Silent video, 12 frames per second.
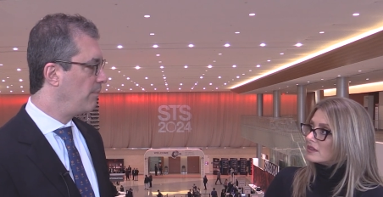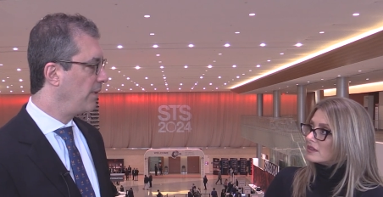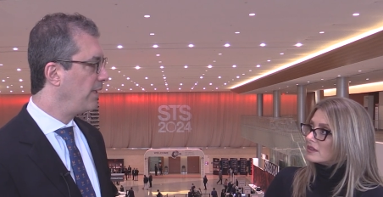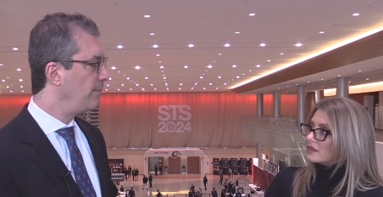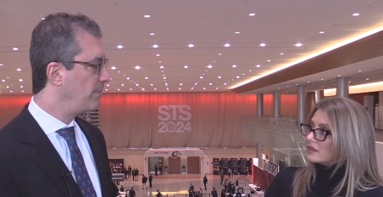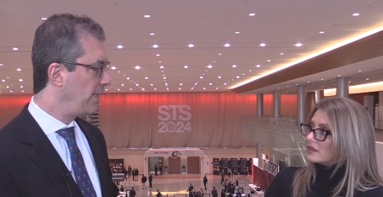
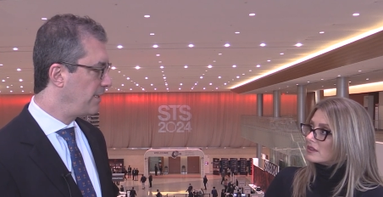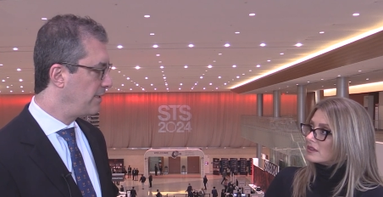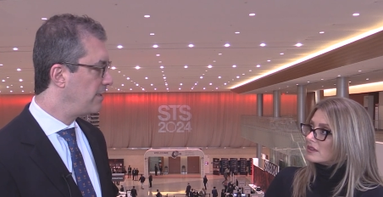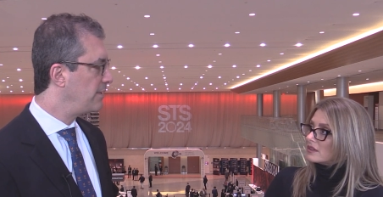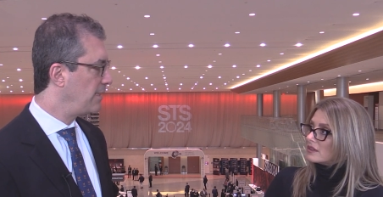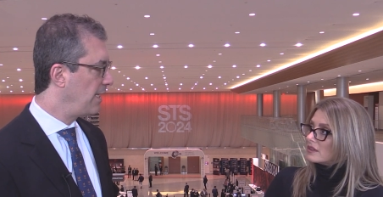Speaker 1: bringing
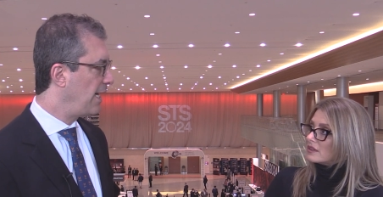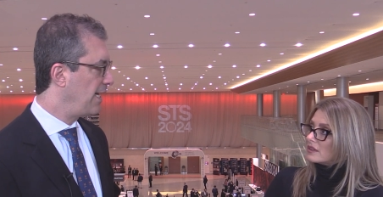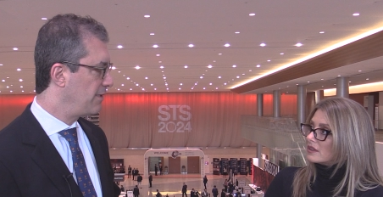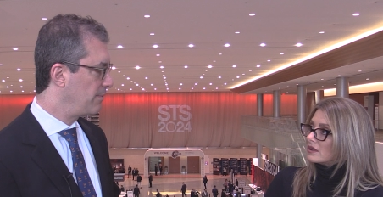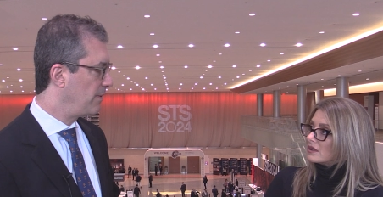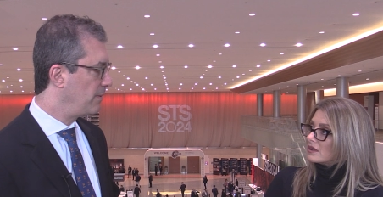platelets into the
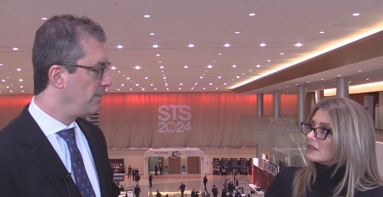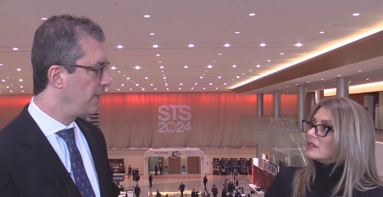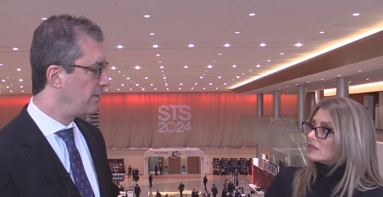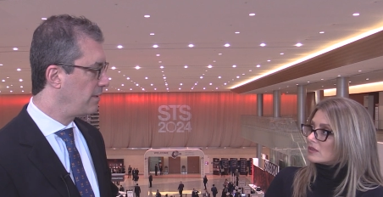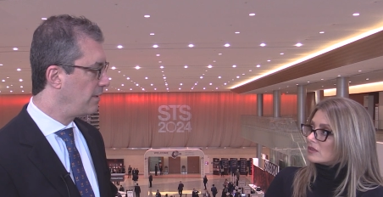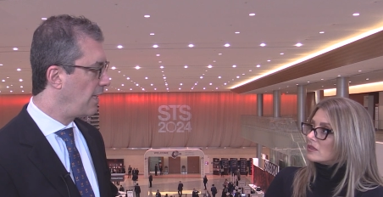hospital,
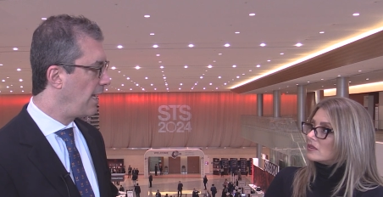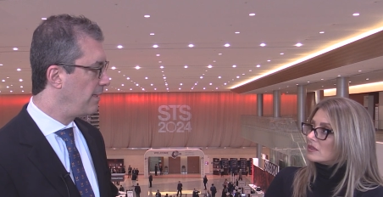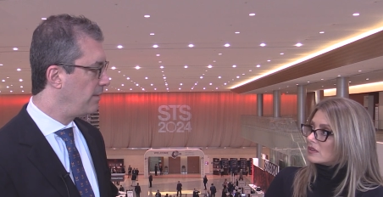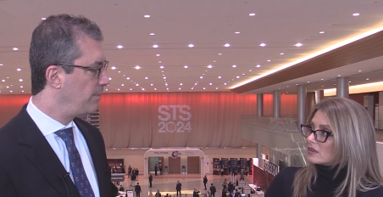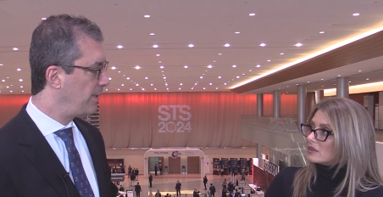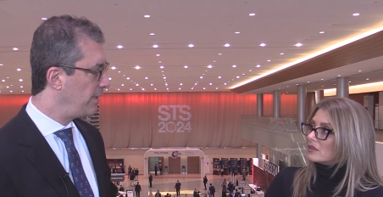because a
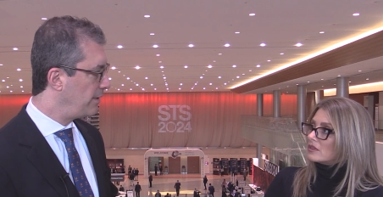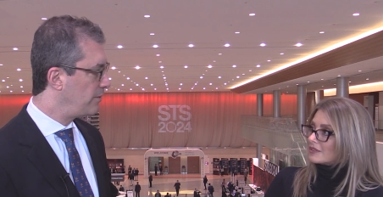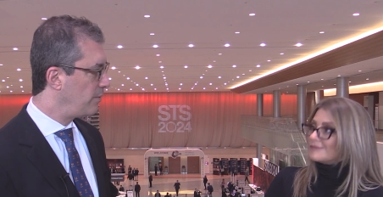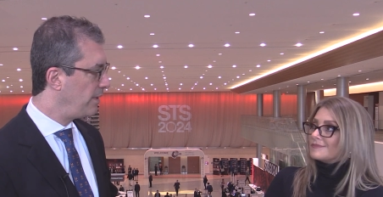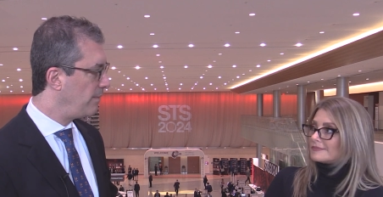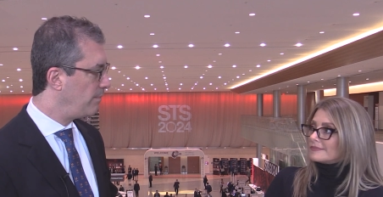lot of
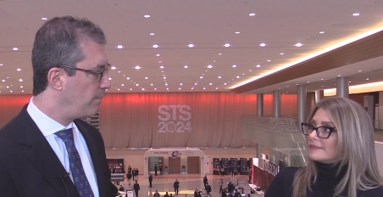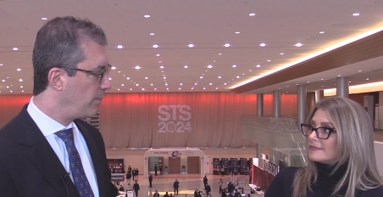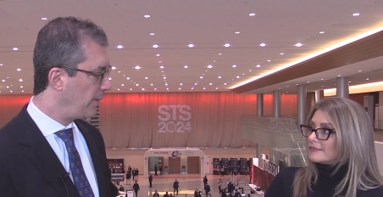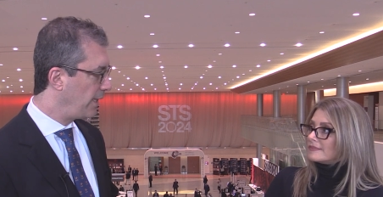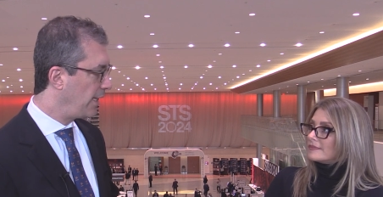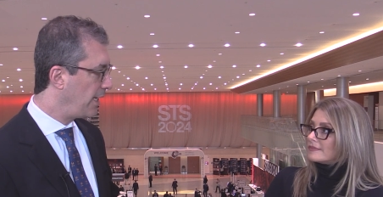platelets we
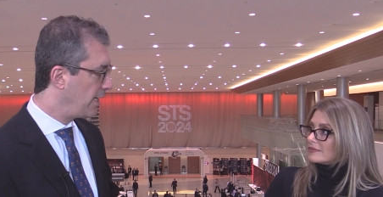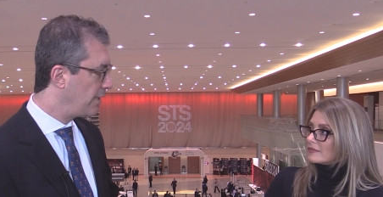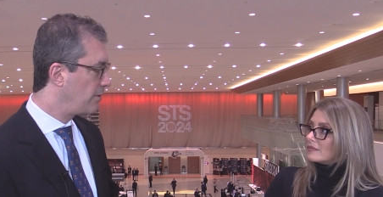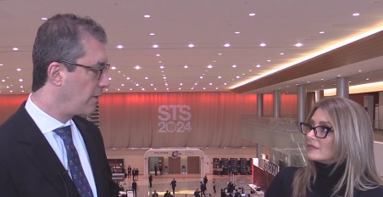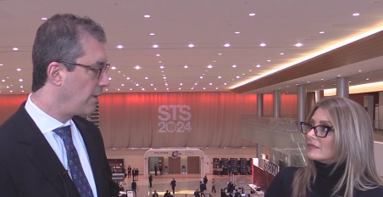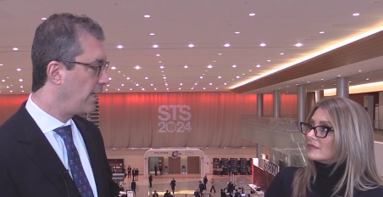bring in
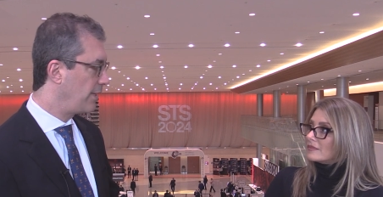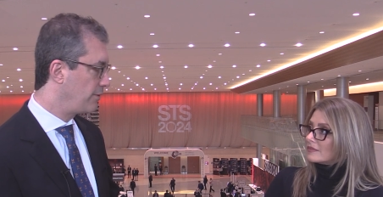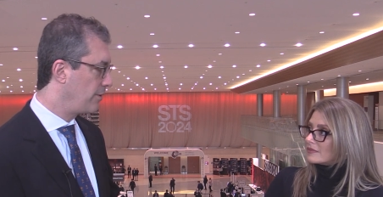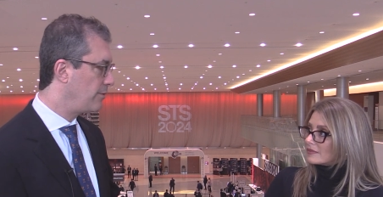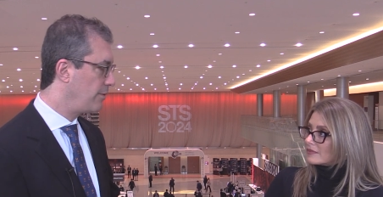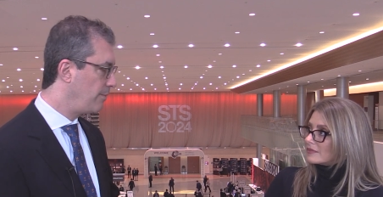as cardiac
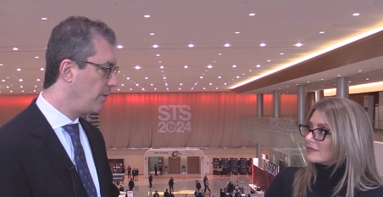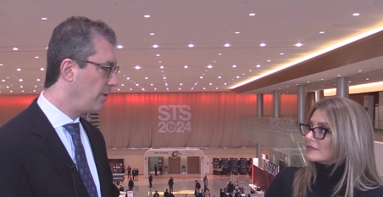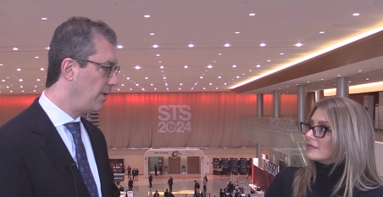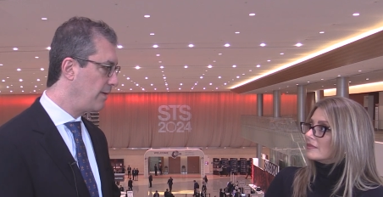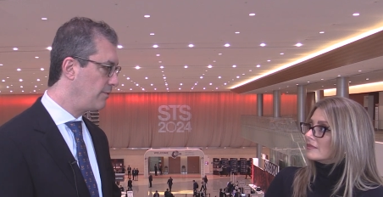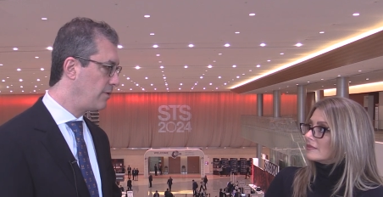surgery
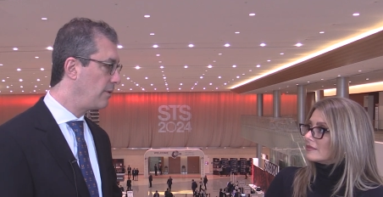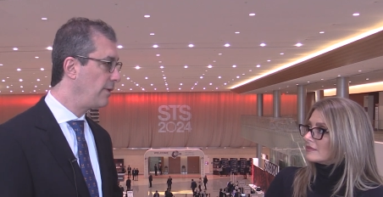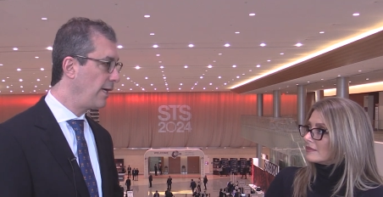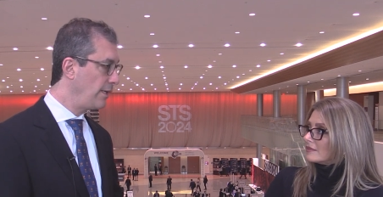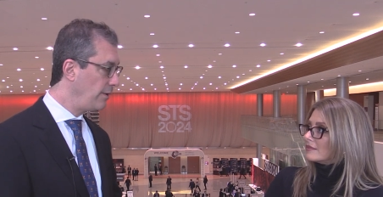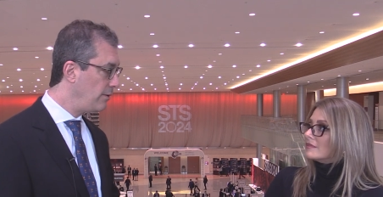programs
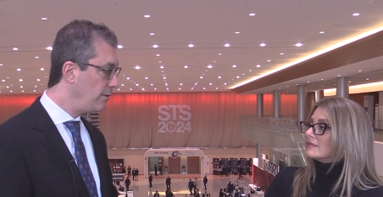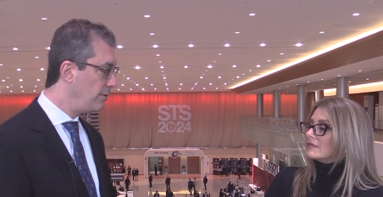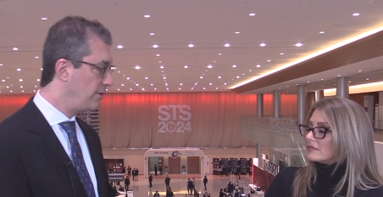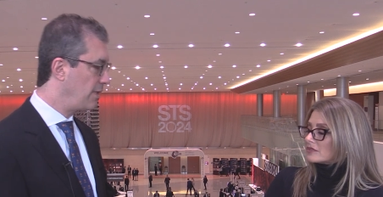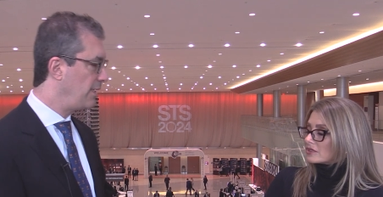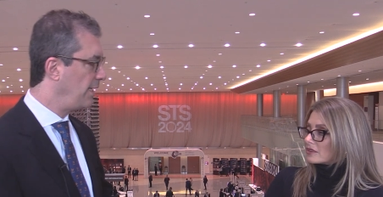don't get
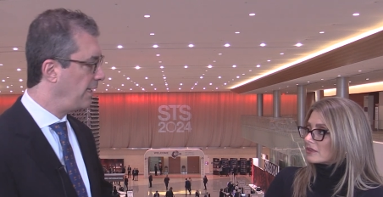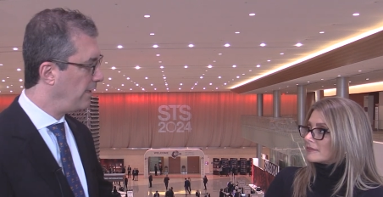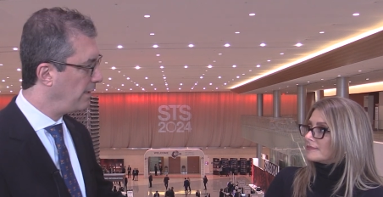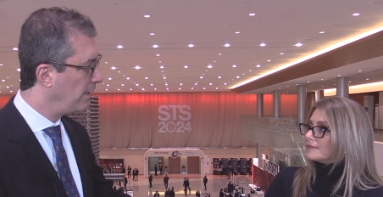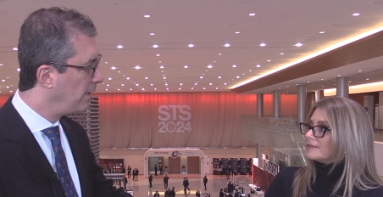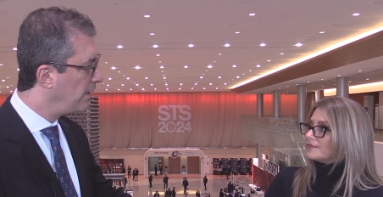used and
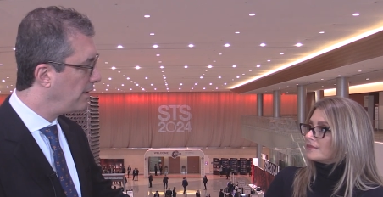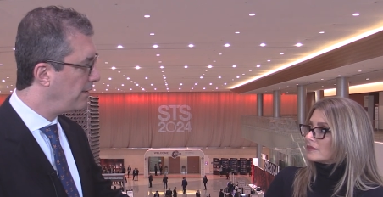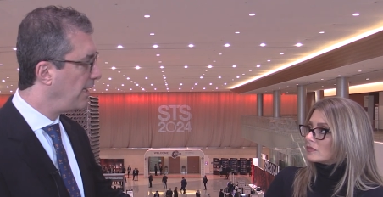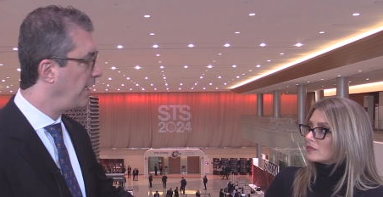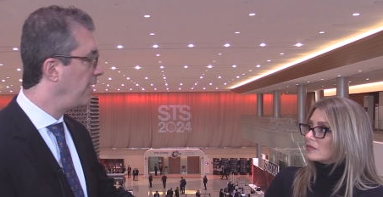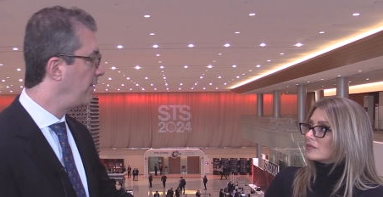
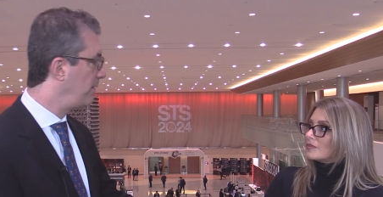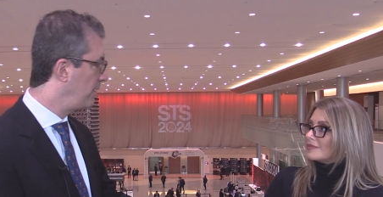they get